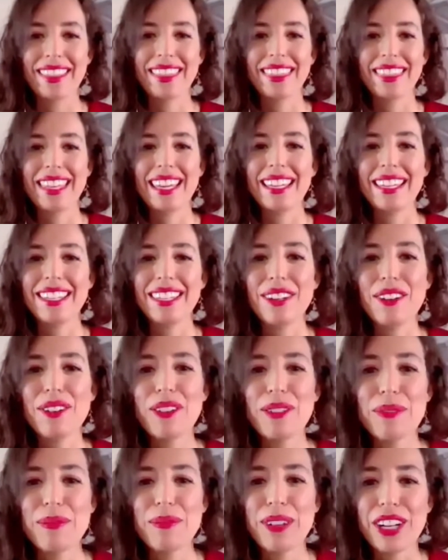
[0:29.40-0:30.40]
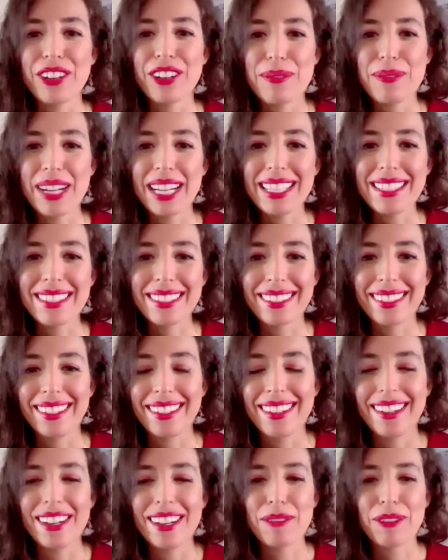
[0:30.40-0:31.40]
Thank you very much
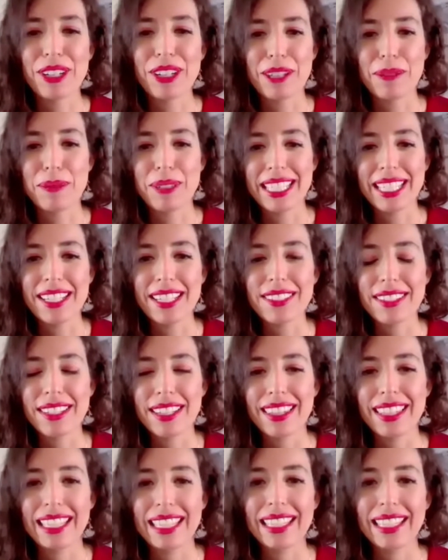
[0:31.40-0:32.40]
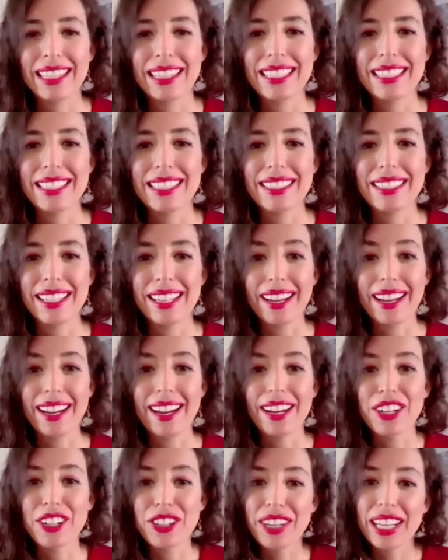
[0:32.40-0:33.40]
for the invitation. I think that this is
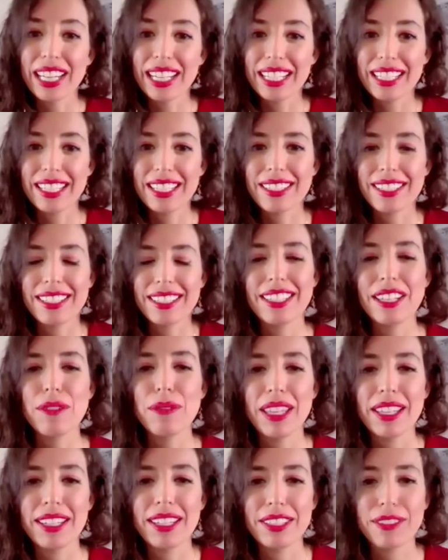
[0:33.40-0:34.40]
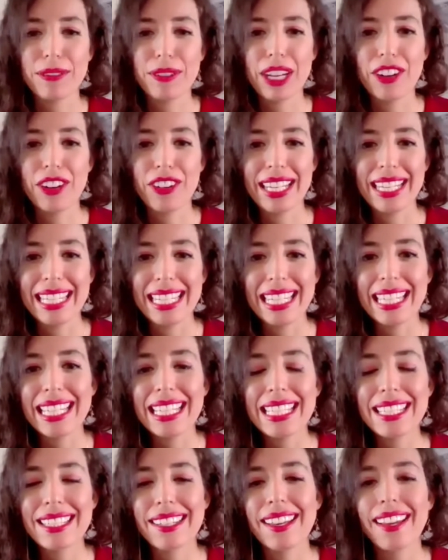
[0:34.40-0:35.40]
a great initiative that is very
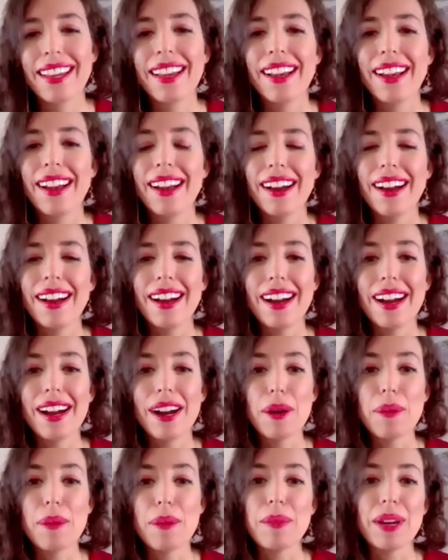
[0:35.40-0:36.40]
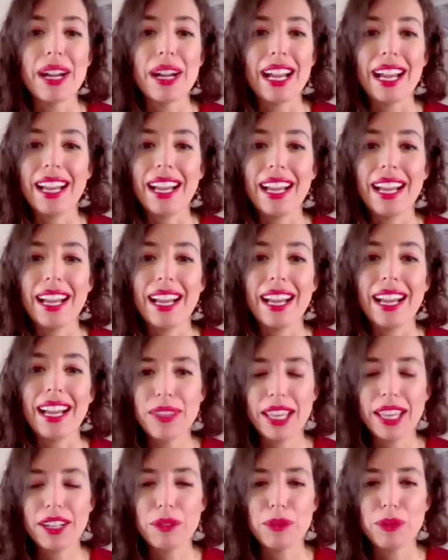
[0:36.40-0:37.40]
needed. I
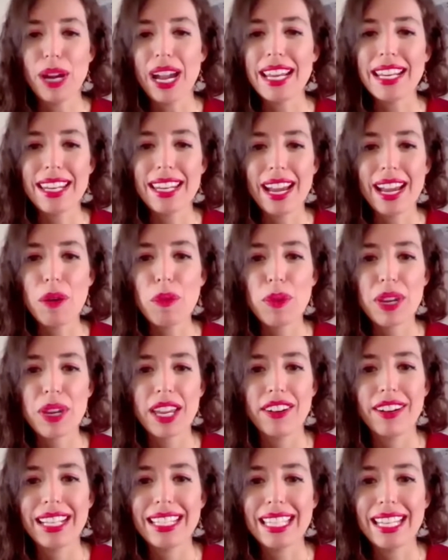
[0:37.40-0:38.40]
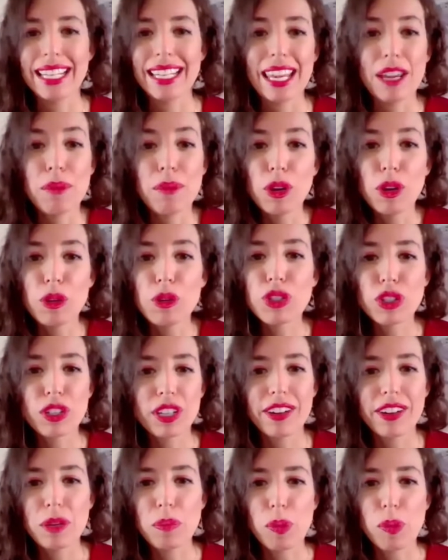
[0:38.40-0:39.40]
believe that right now we are at an
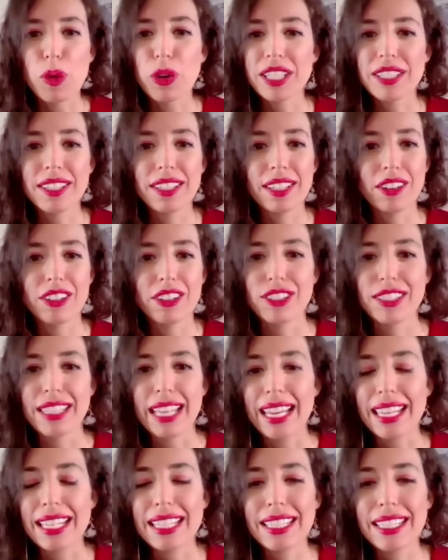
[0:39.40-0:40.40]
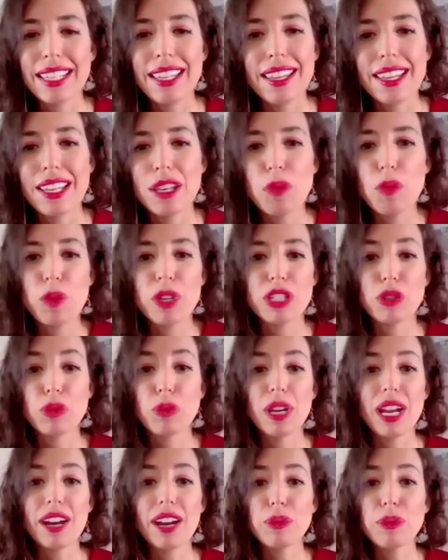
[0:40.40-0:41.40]
evolutionary point in our society in which
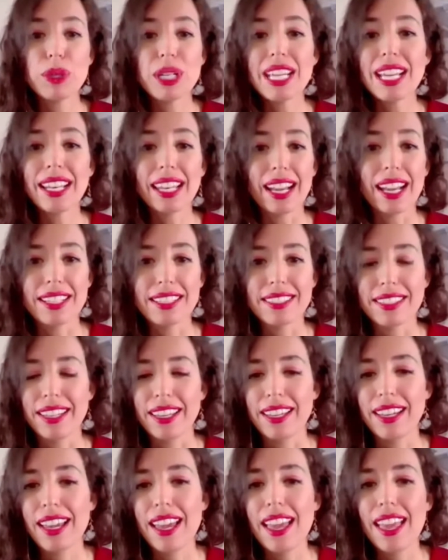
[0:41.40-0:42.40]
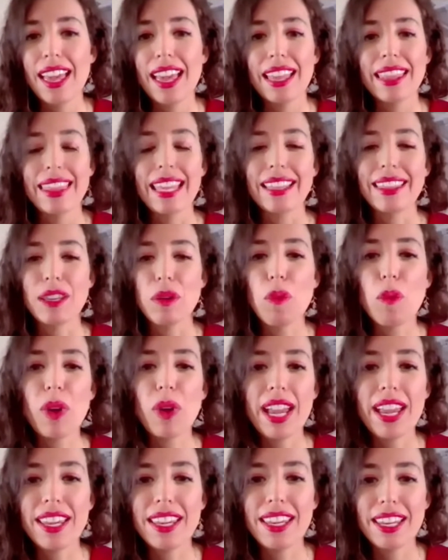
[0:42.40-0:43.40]
we are realizing that the
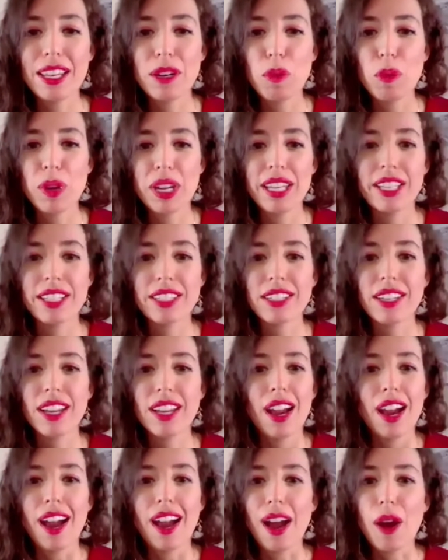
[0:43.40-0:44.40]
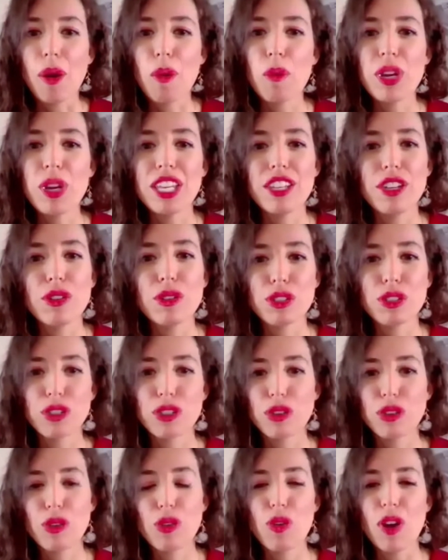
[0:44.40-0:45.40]
way in which we used
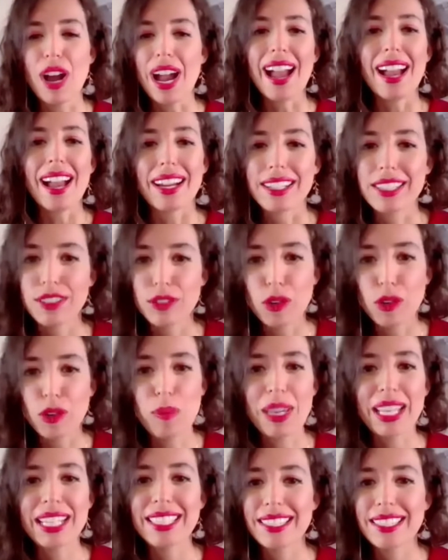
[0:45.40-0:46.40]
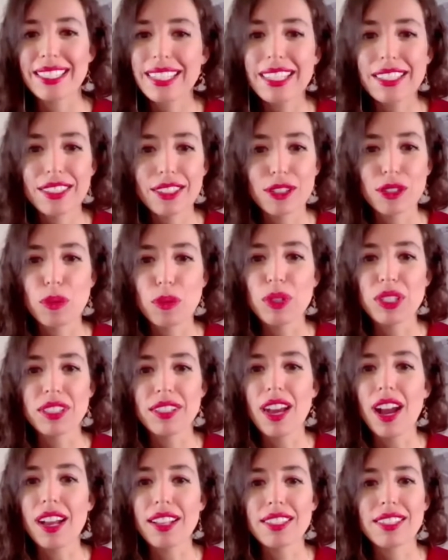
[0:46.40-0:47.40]
to act or make decisions was
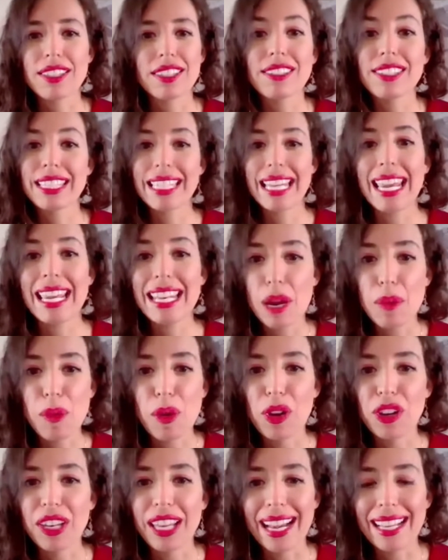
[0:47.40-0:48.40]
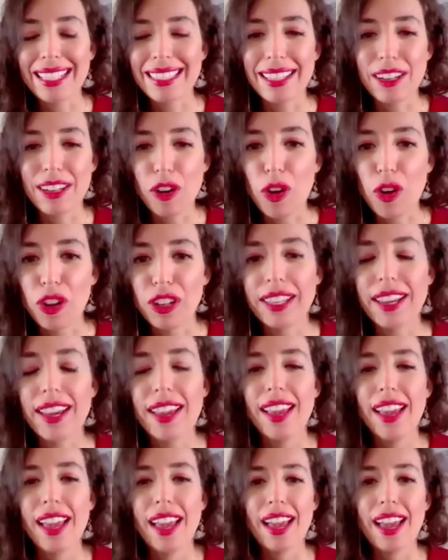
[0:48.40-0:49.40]
not sustainable at all.
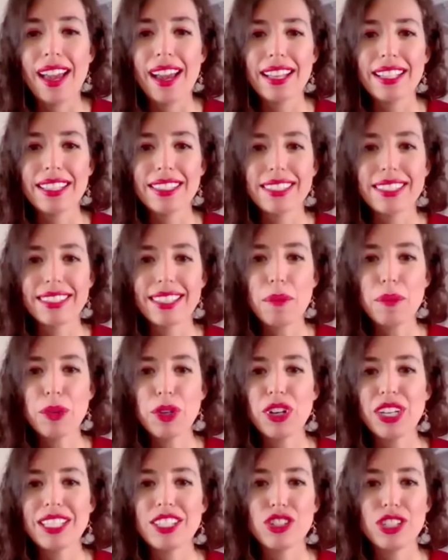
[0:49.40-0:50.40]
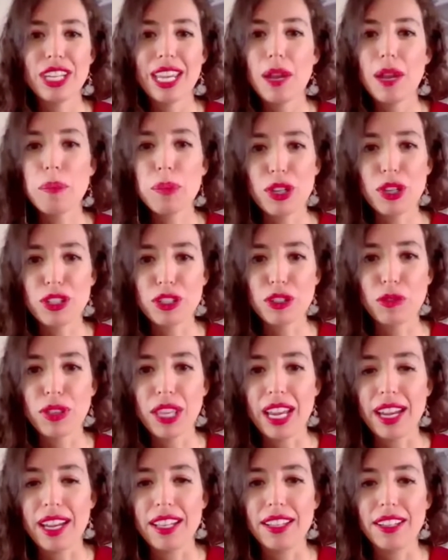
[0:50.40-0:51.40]
And some great champions of
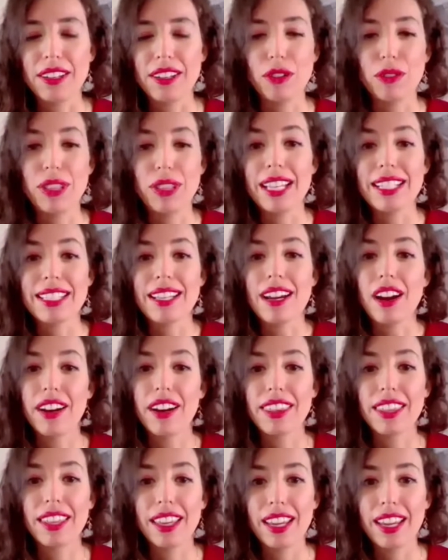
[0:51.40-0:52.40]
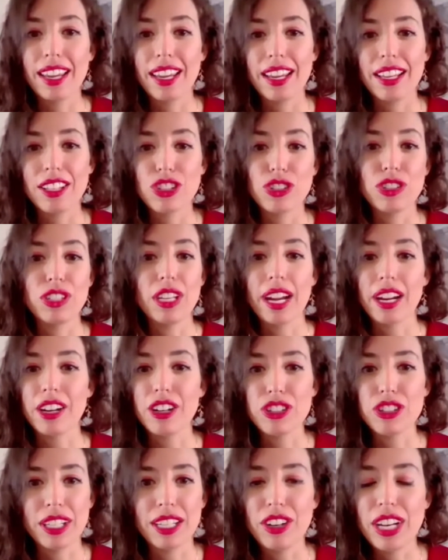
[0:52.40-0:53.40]
that are the younger
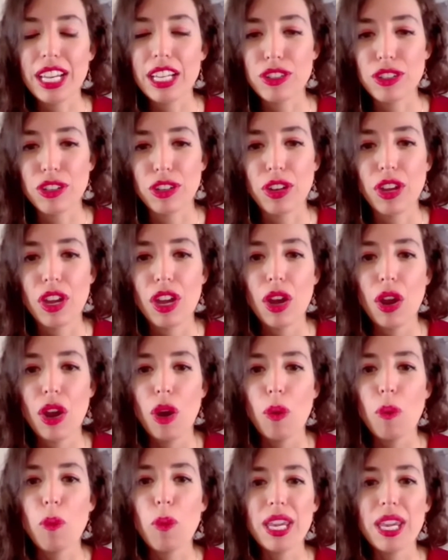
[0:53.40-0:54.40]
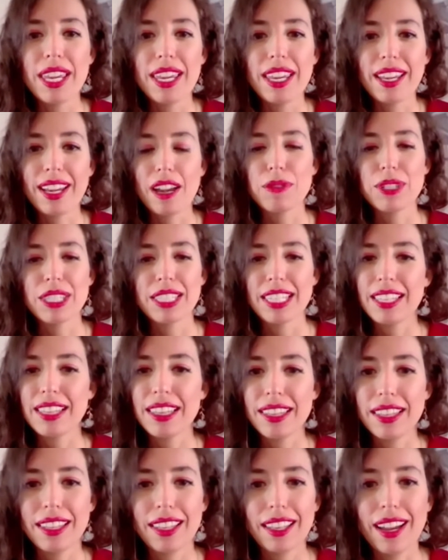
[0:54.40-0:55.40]
generation. We have
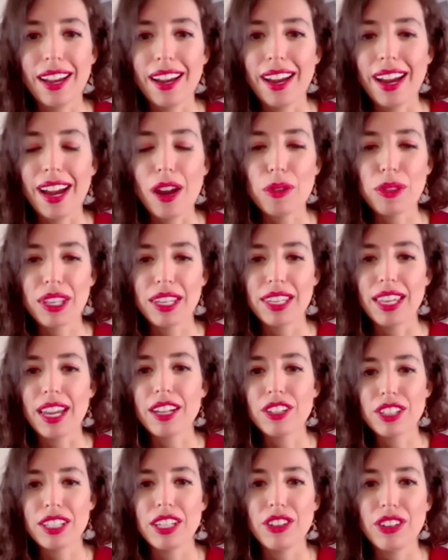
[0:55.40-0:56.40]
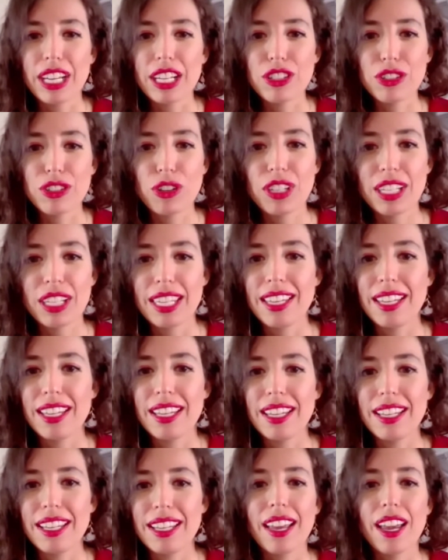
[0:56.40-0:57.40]
seen how the young generation
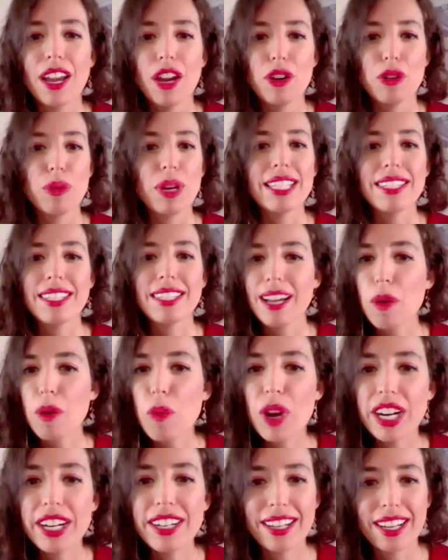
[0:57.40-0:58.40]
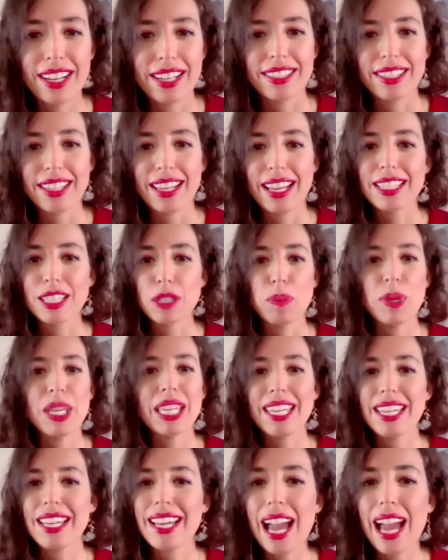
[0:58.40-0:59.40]
is raising awareness and
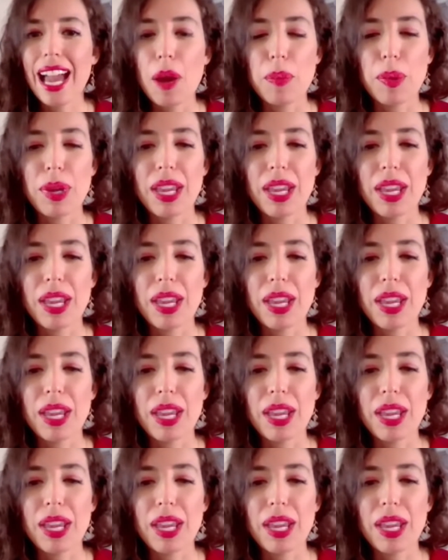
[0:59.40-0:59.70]
speaking up.